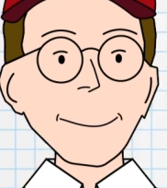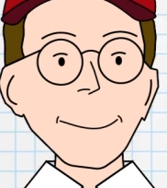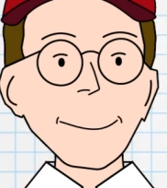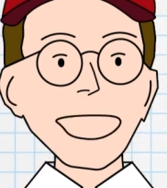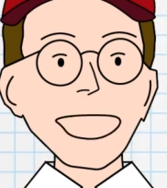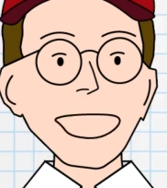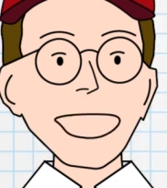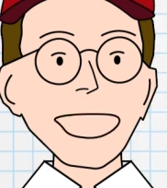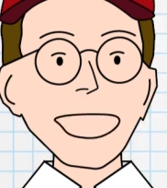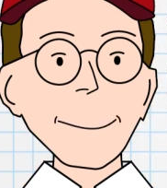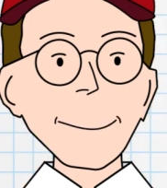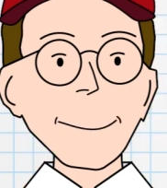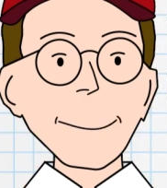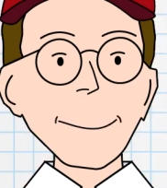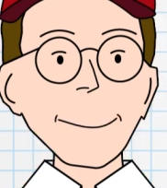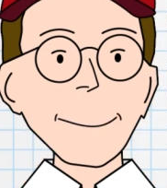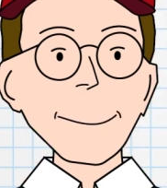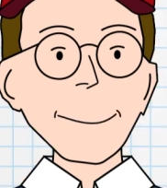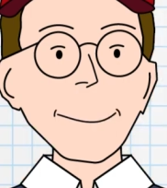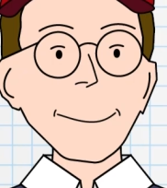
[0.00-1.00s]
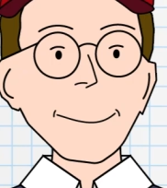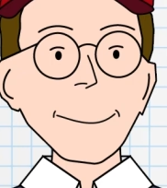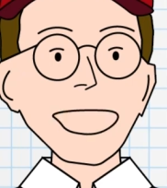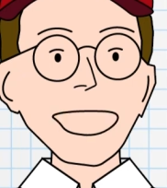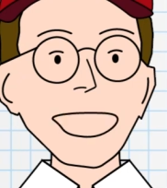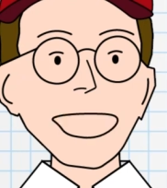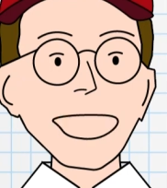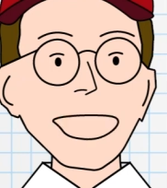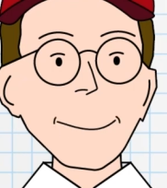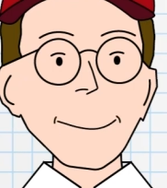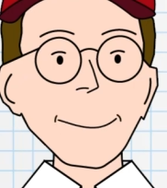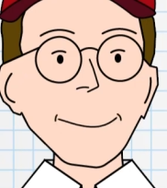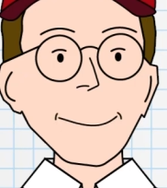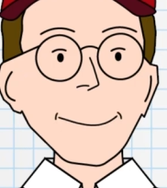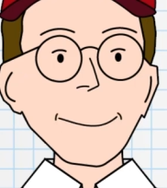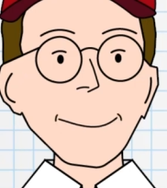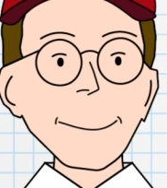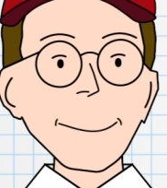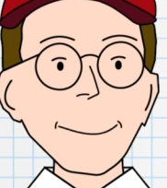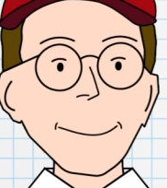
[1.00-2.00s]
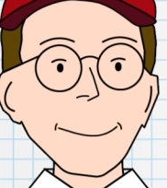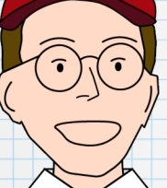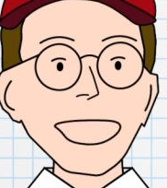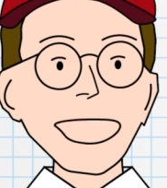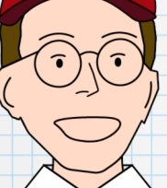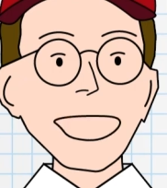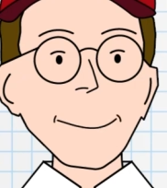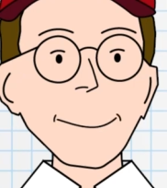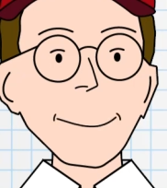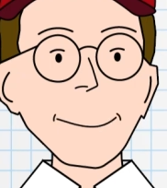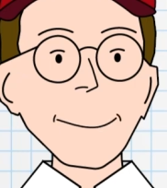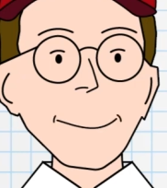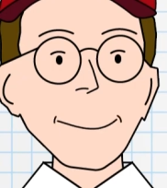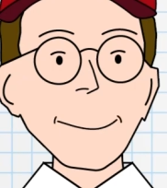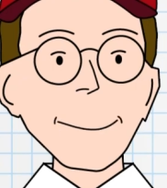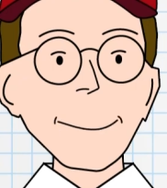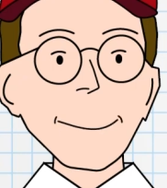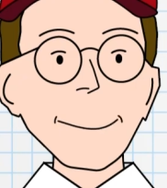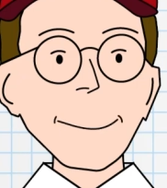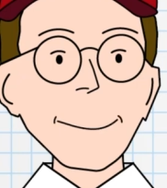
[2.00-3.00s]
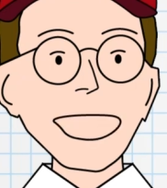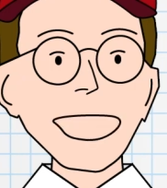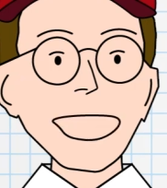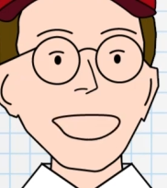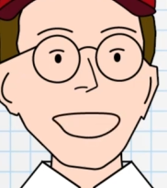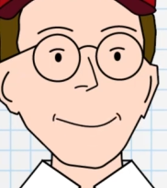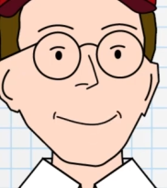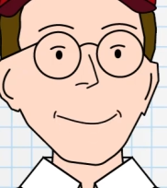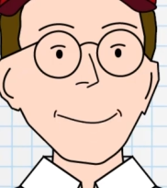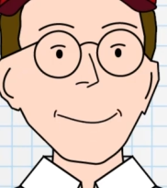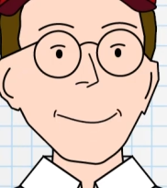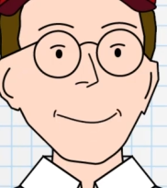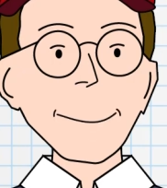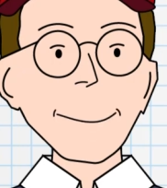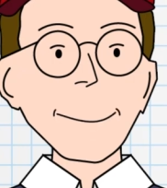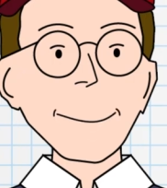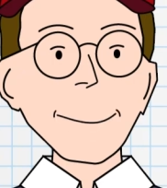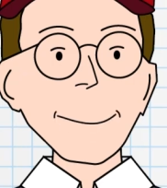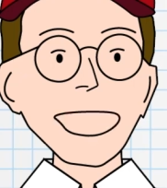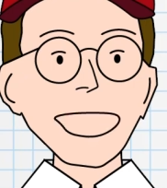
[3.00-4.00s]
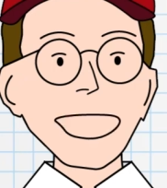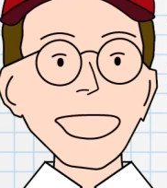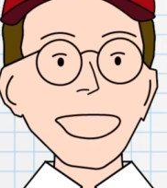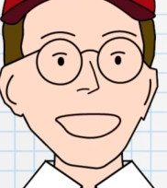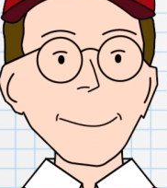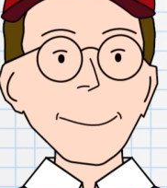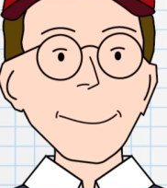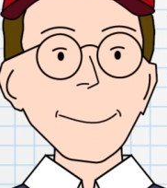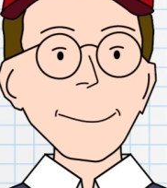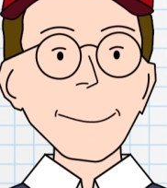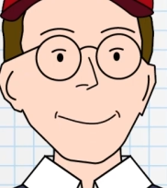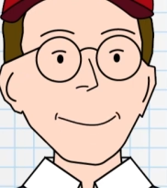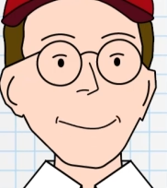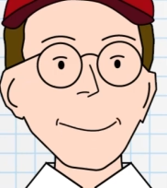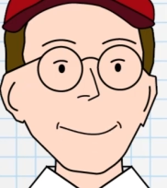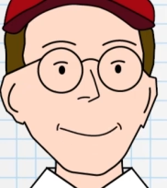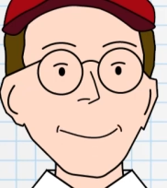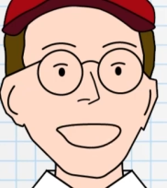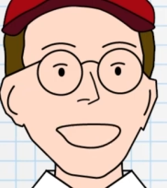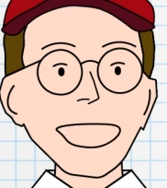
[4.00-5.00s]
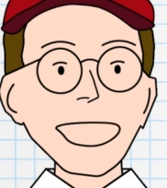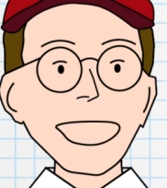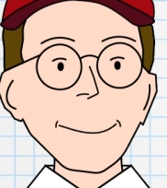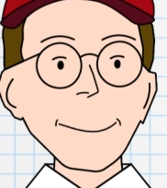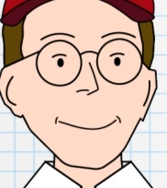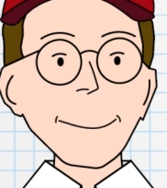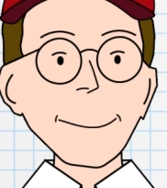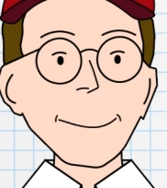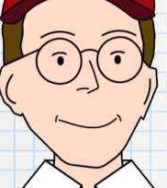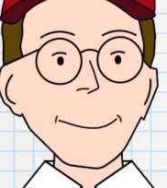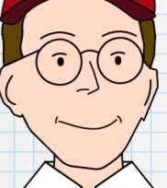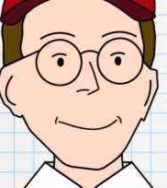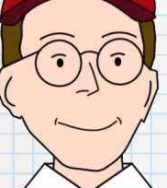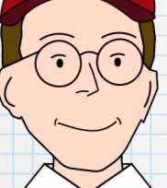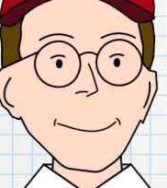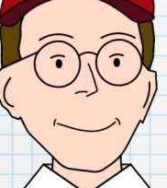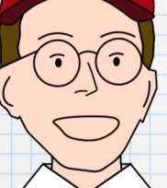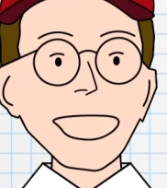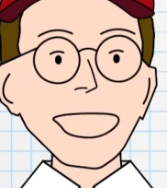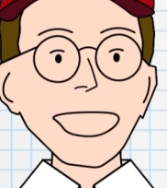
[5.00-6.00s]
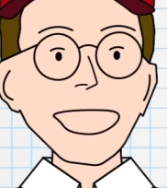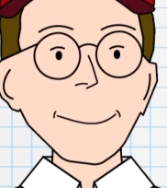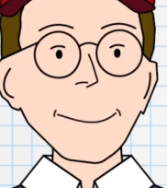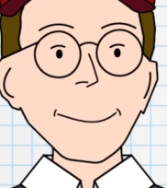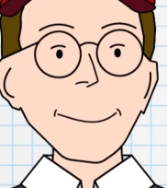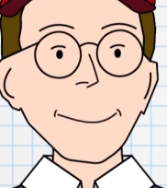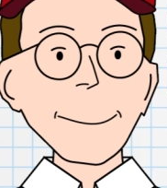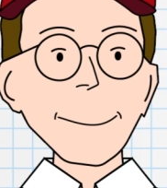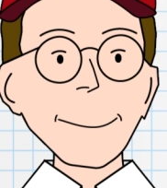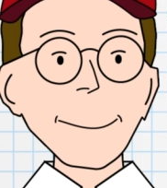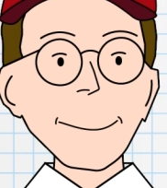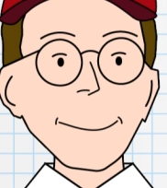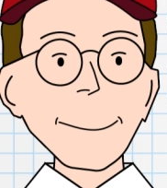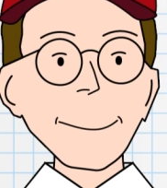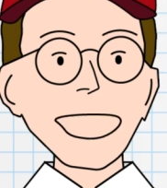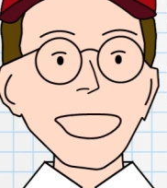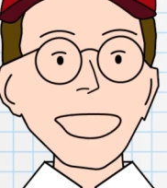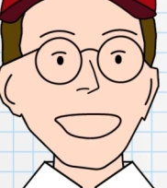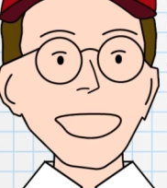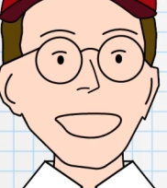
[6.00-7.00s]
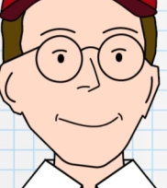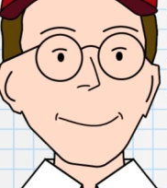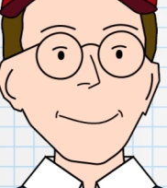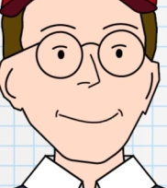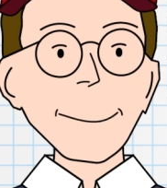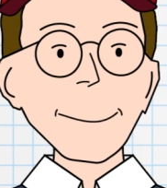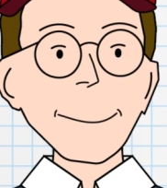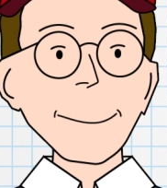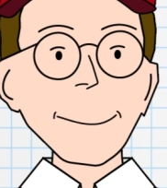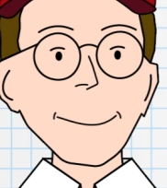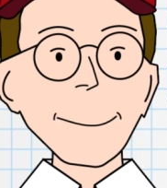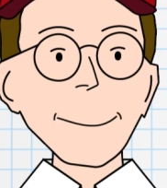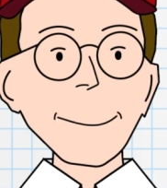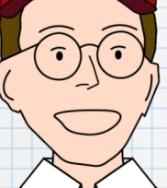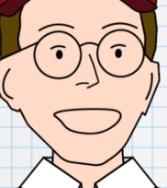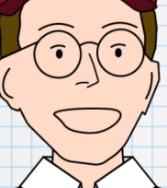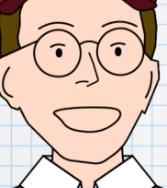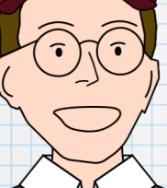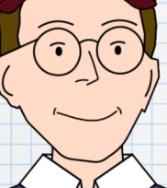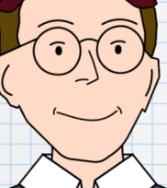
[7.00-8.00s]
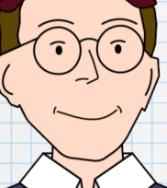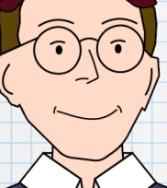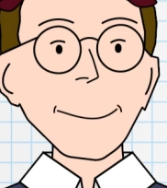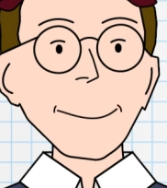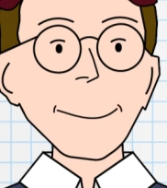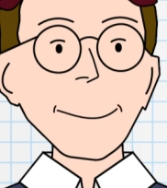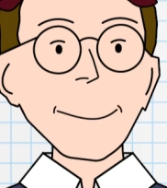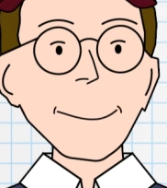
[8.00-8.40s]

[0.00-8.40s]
So let's think about the double consonant of the bieup sound, the B, when it goes to a double B. For example, the word for bread